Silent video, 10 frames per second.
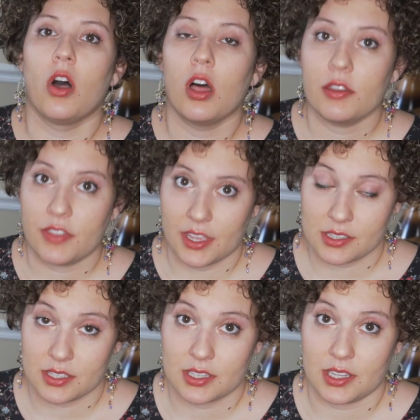All of
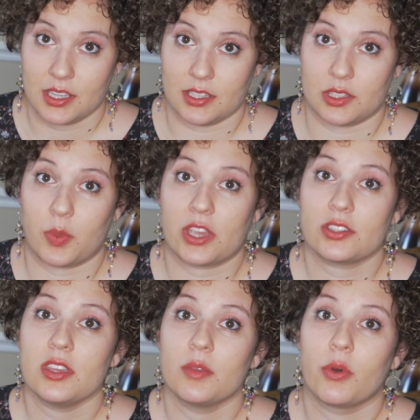this,
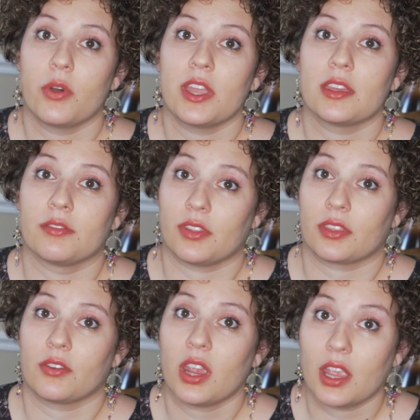especially the boy in
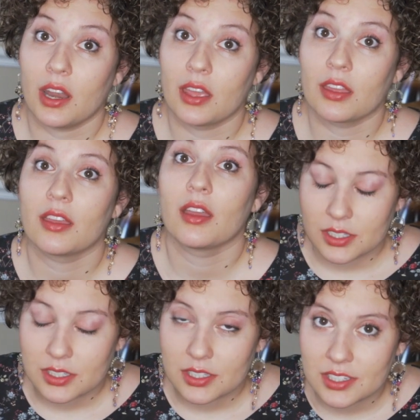5th grade,
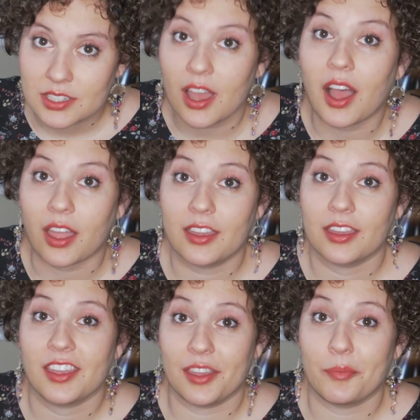stuck in my
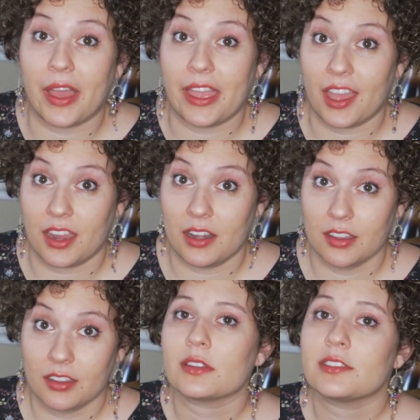head. Now
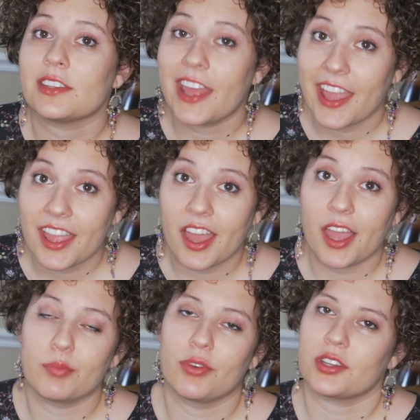today, I brush
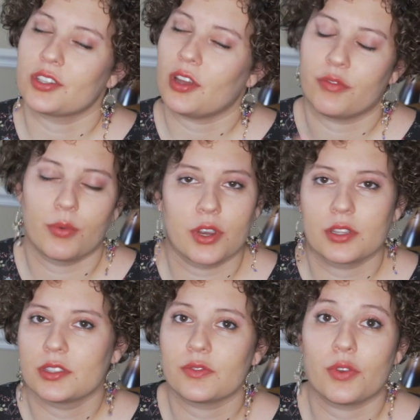off words from
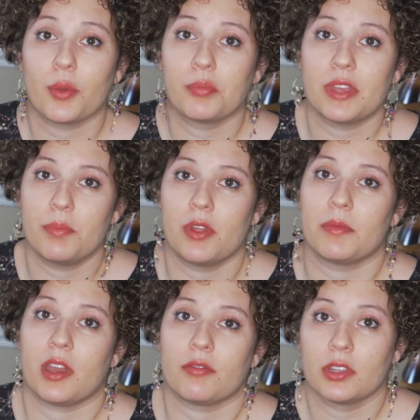people I'm not really
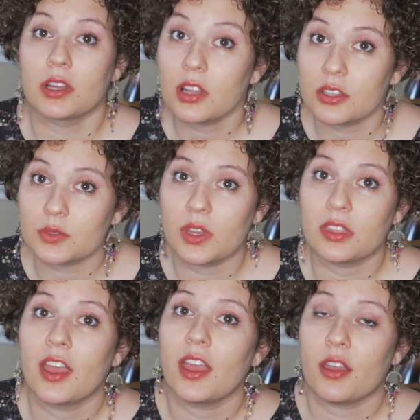close with
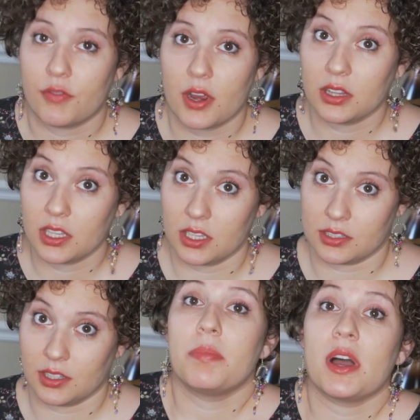fairly easily. But
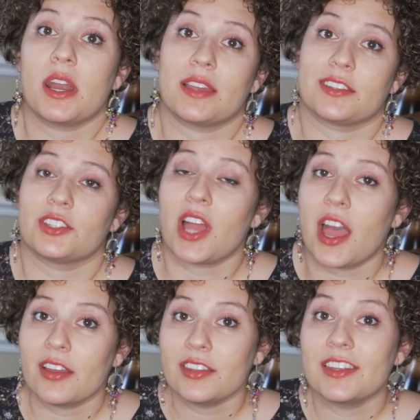as a child,
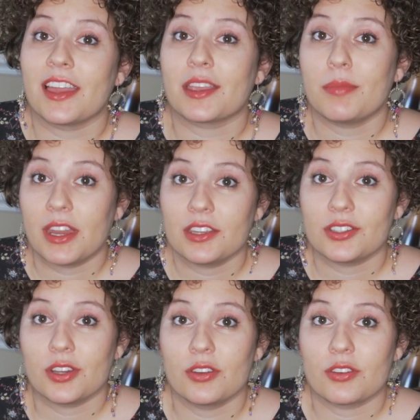like many children,
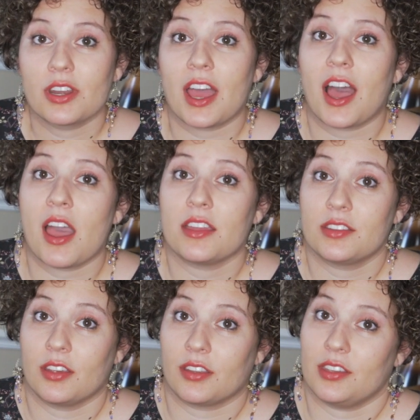I took these
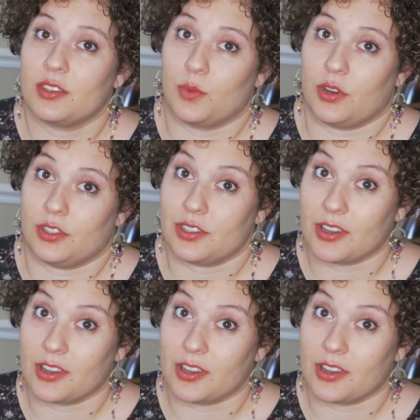words to heart.